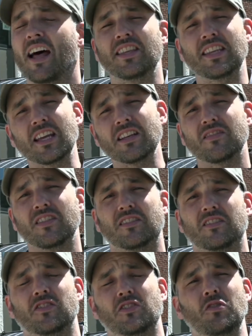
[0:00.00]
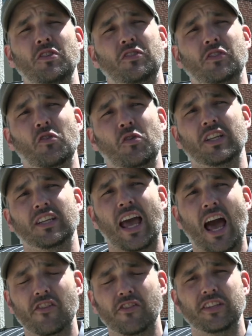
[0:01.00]
At the end of this, the students are going to
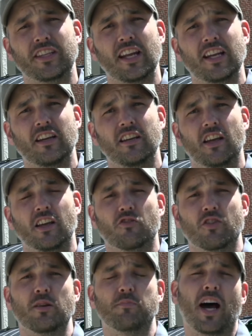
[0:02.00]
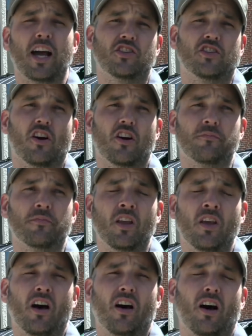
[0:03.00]
gather the data and create a pie chart,
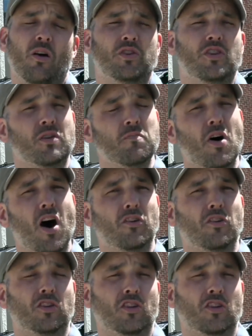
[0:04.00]
uh, which is a model to